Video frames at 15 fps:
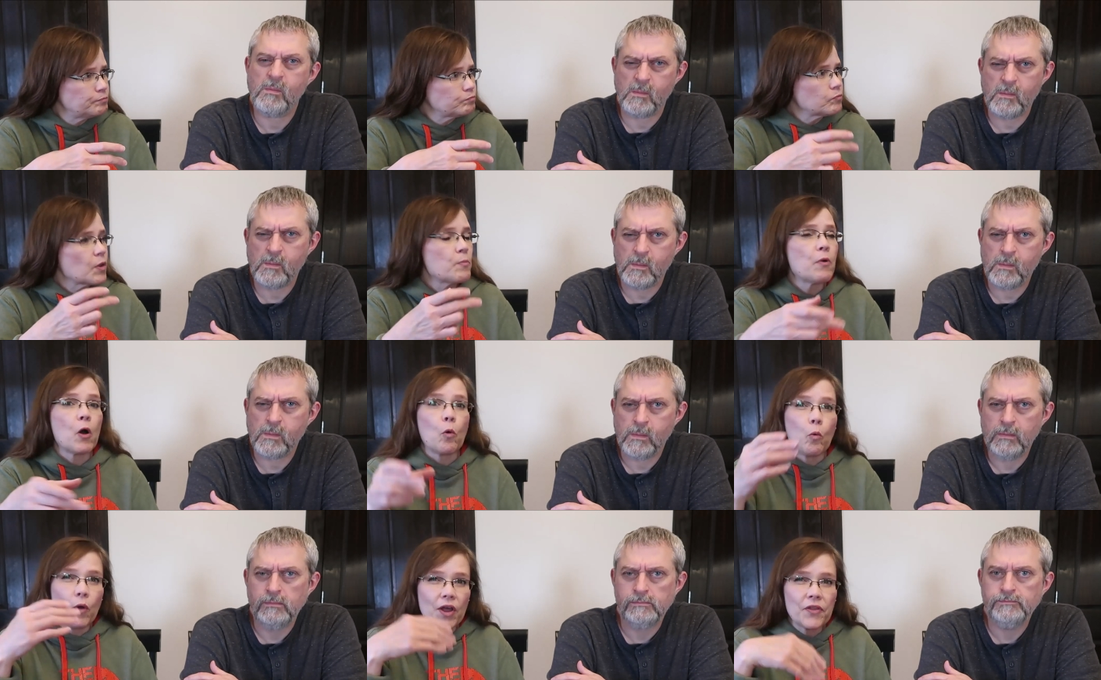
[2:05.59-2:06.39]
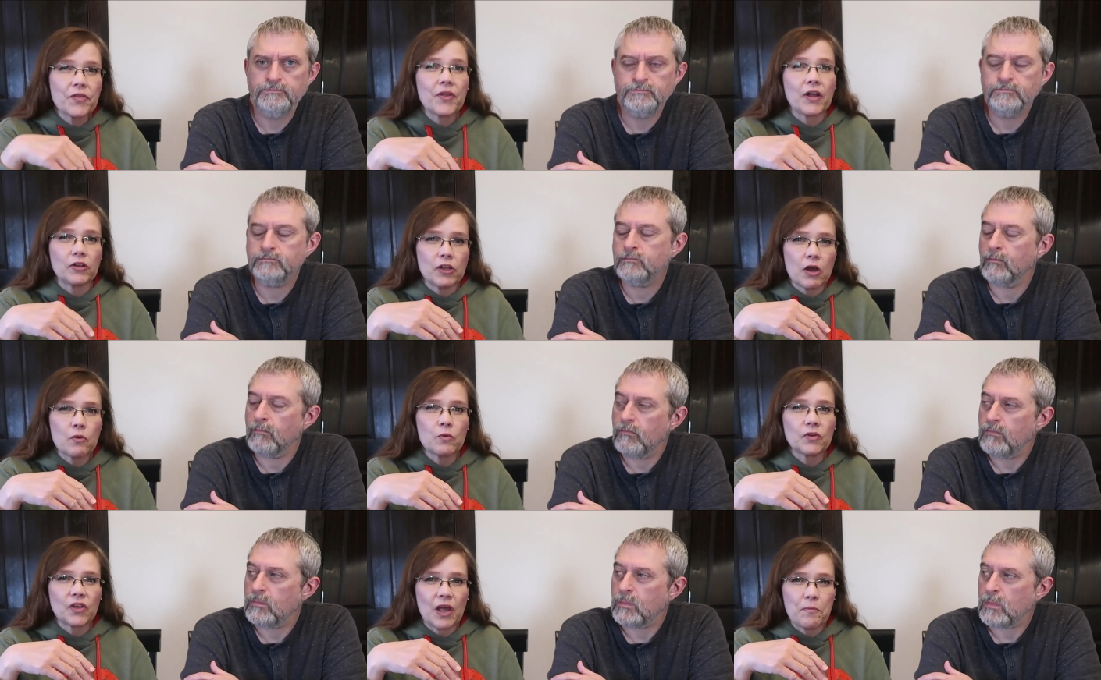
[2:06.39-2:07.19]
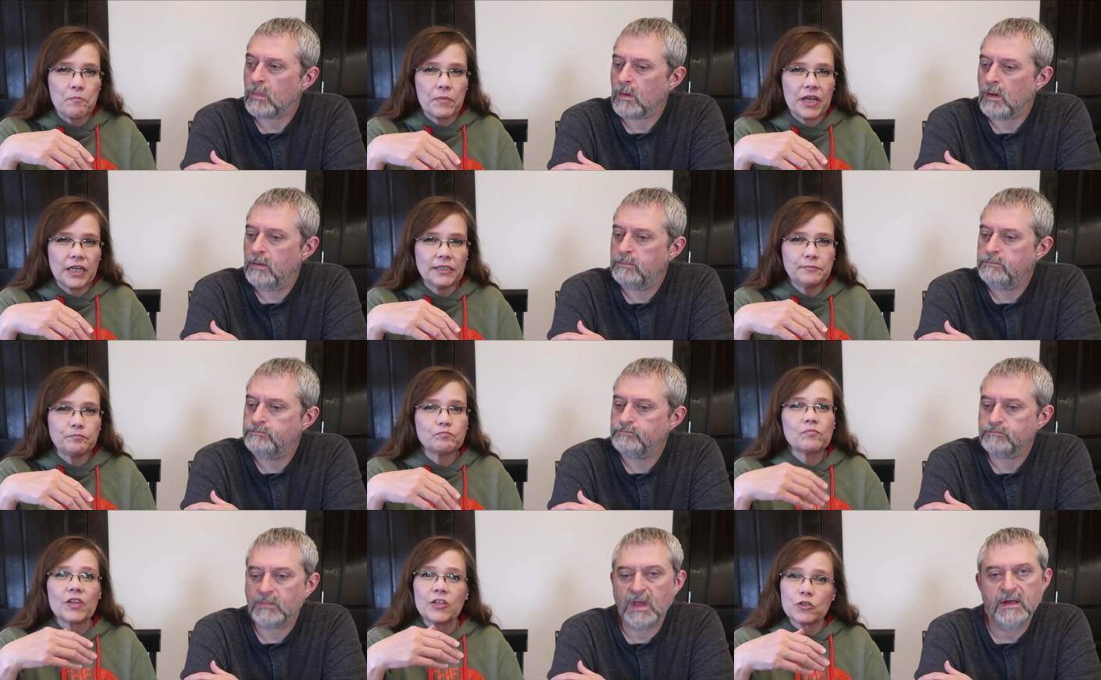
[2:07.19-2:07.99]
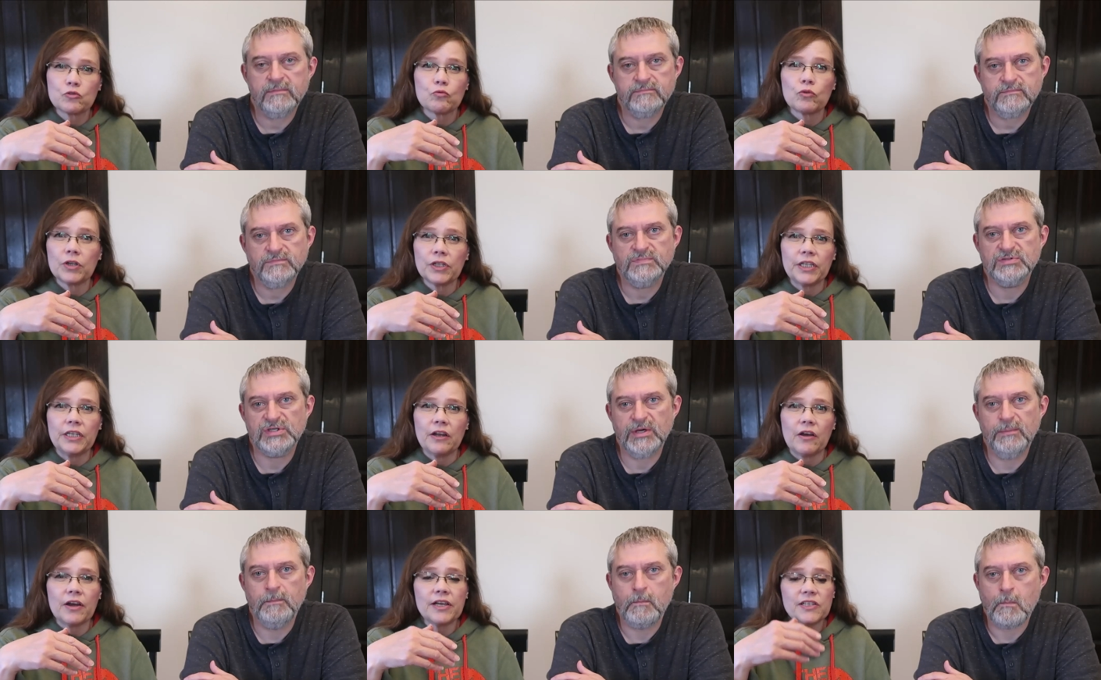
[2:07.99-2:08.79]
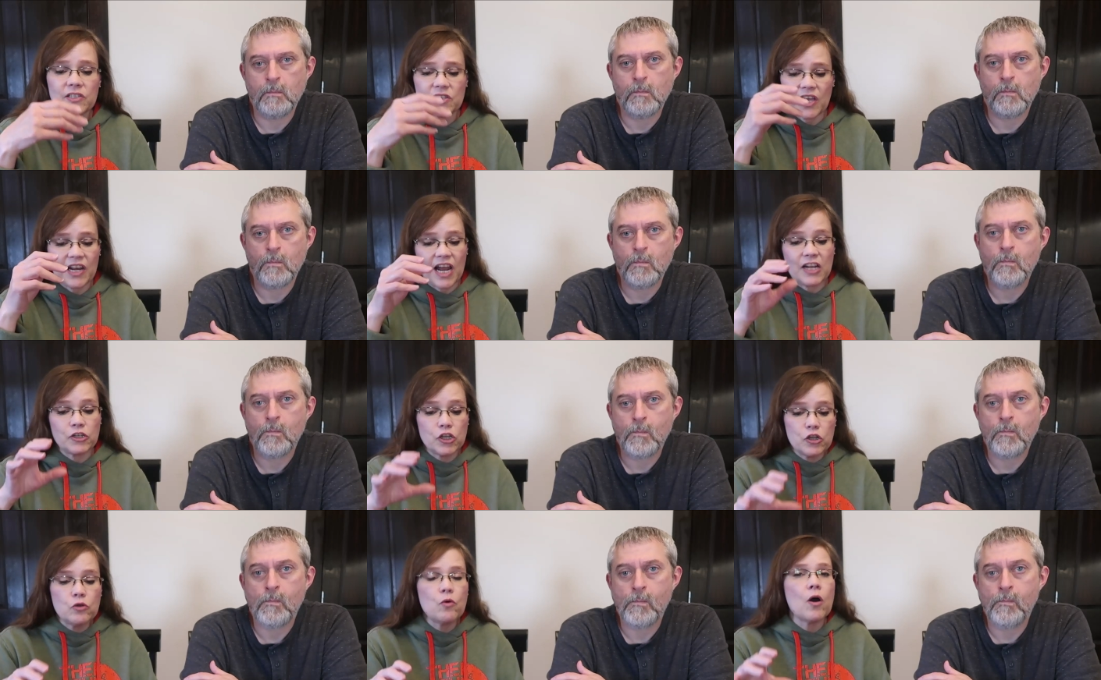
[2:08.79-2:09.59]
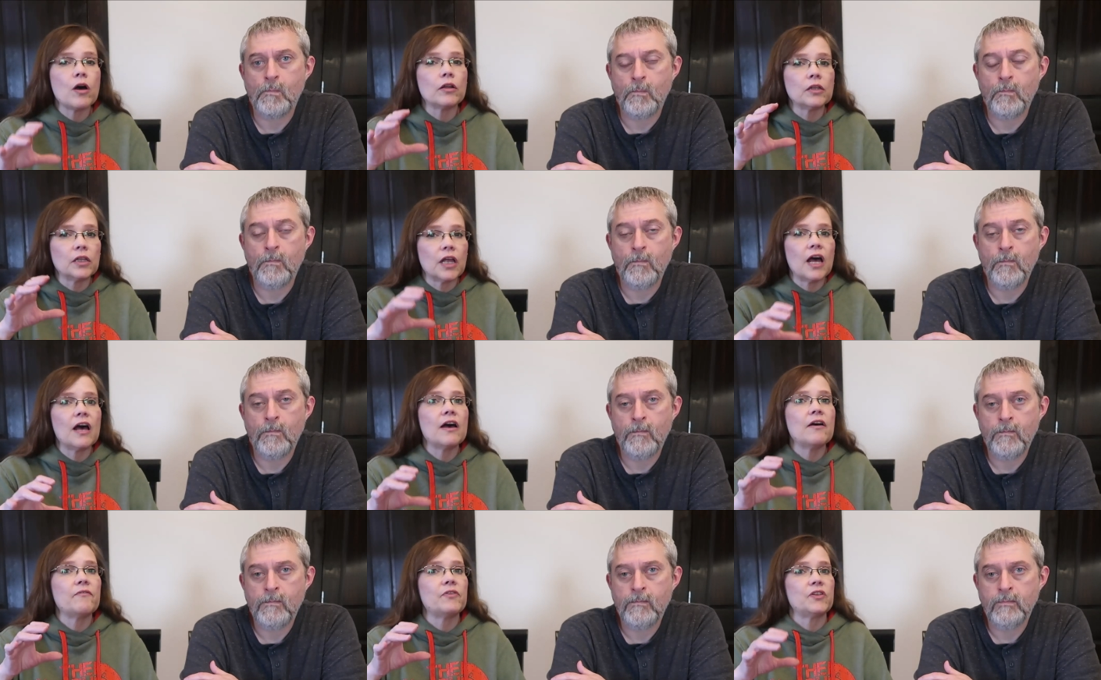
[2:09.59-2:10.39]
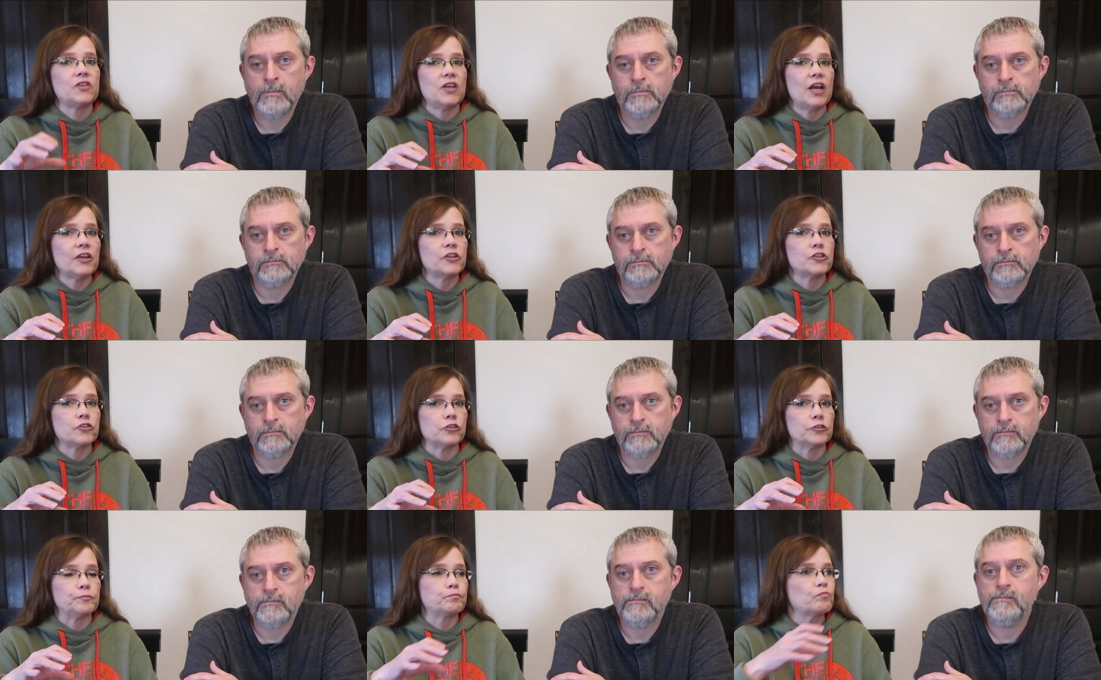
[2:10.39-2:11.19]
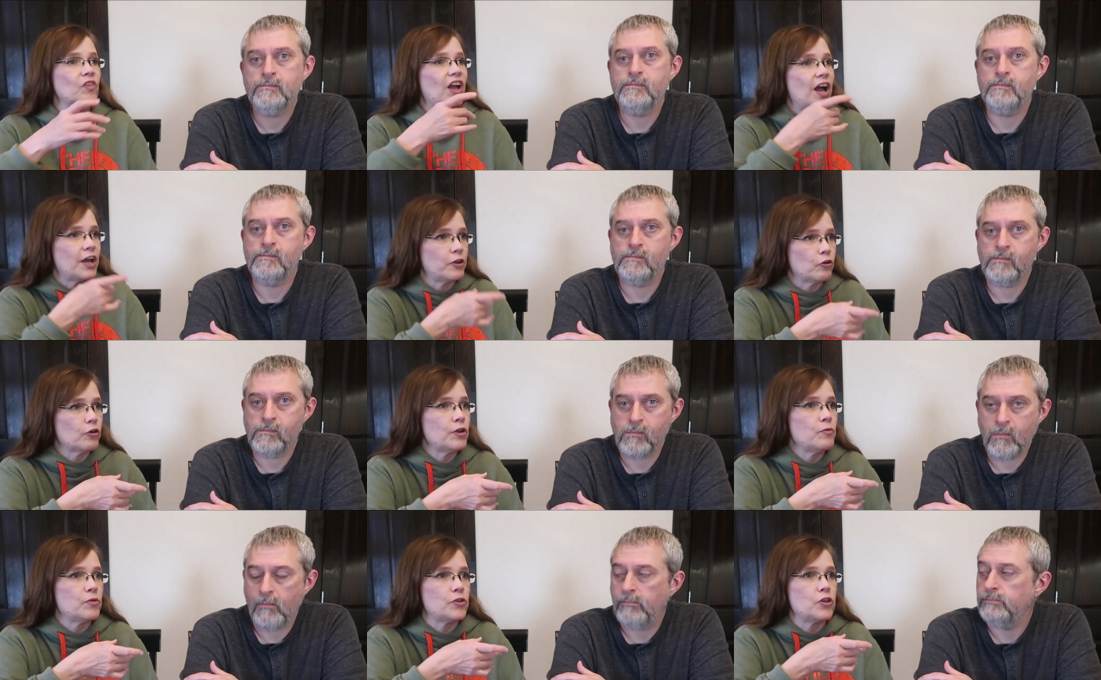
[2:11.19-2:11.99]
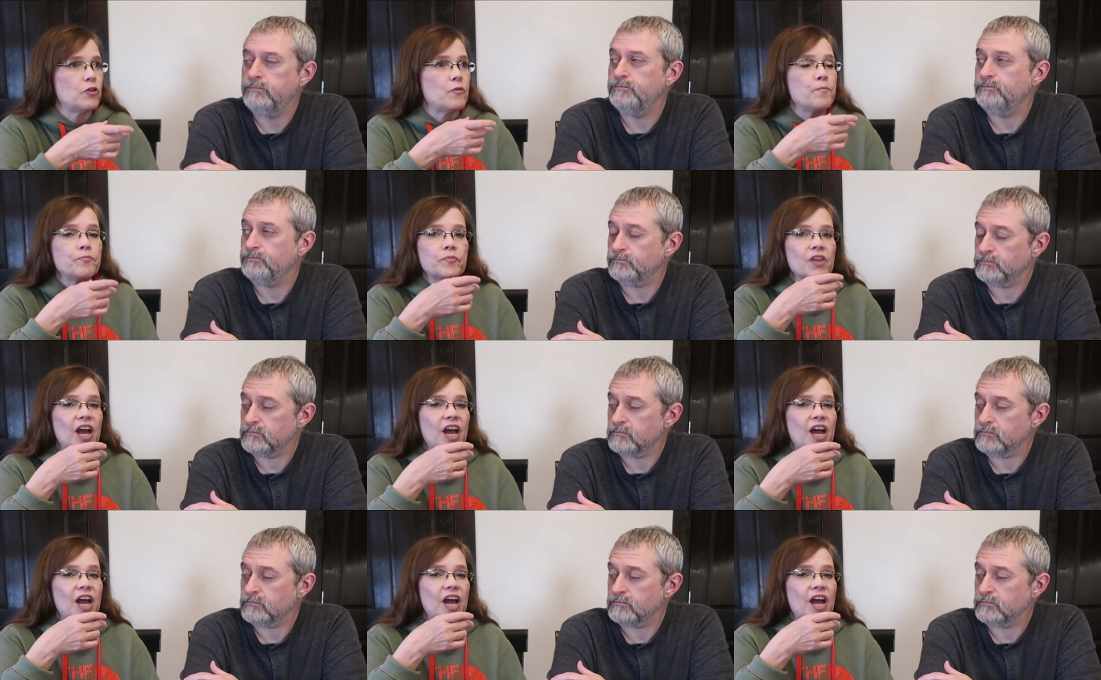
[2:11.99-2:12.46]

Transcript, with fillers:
Speaker 1: Mm. But with along with that mint, it's yes, really nice. And I do love the texture. I agree with you.